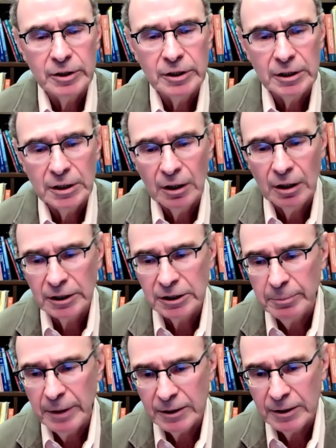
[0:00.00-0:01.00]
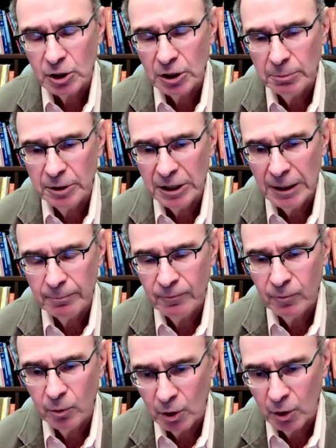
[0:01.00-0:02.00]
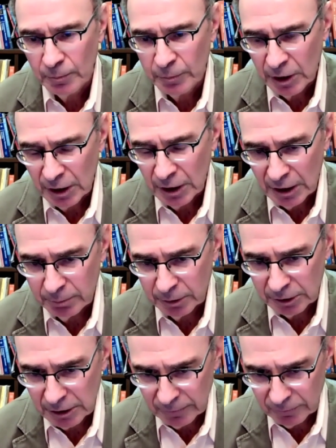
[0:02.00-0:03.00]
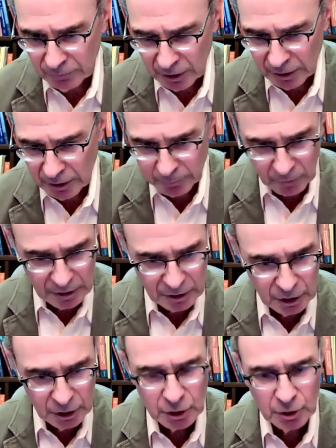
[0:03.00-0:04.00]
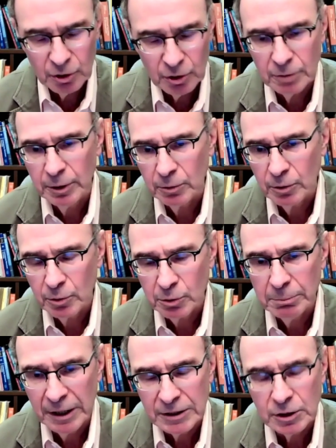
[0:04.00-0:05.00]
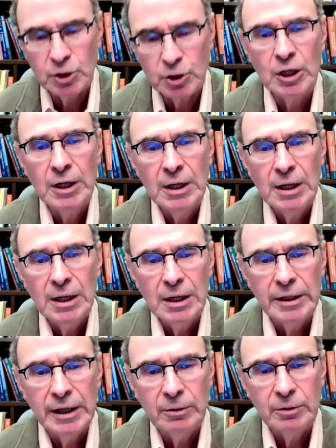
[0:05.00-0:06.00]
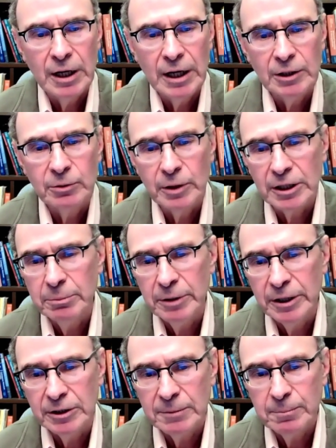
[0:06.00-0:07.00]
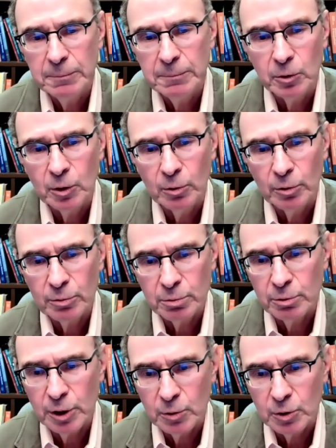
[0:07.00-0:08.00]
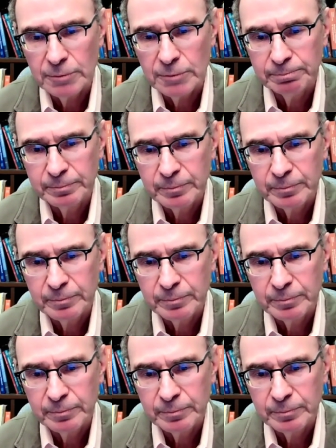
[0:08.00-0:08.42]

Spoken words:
The on-demand is going to be up for, I believe, as I just heard, about 3 months. And I would highly recommend that people go through those.